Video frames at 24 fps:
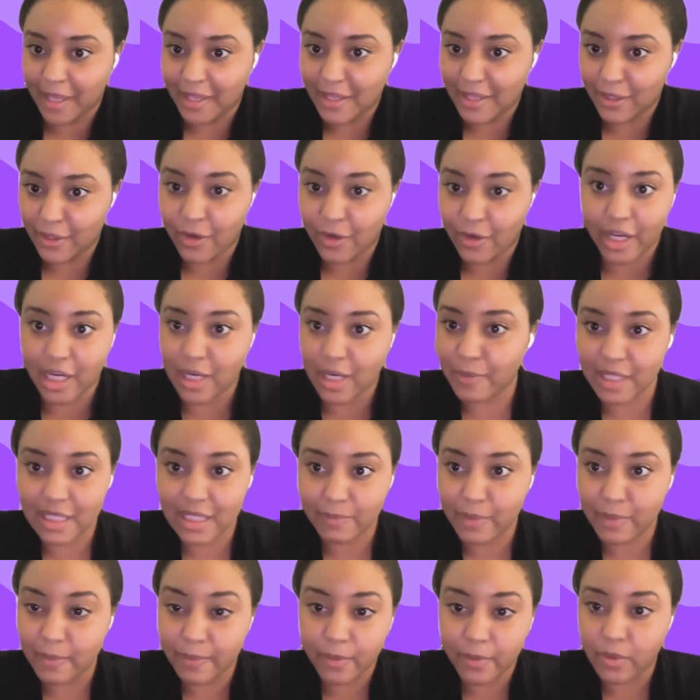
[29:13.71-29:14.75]
I think there are going to be
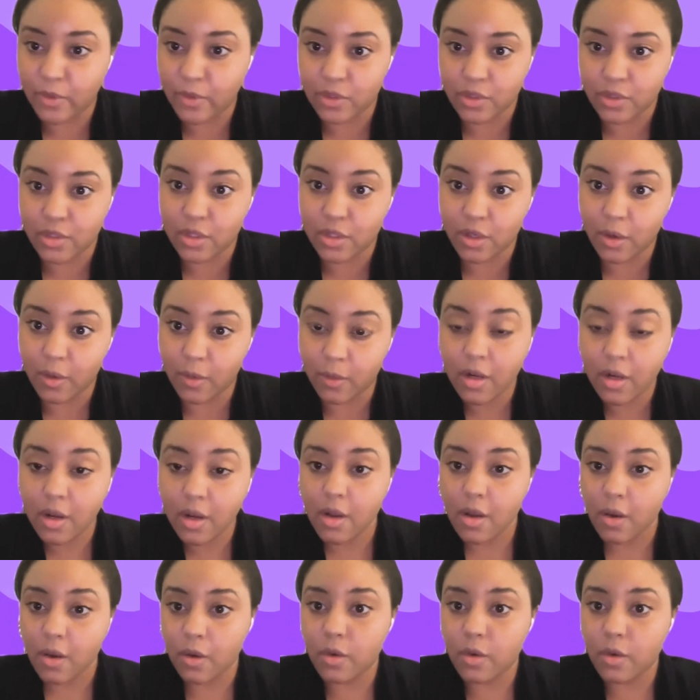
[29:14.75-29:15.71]
some people who don't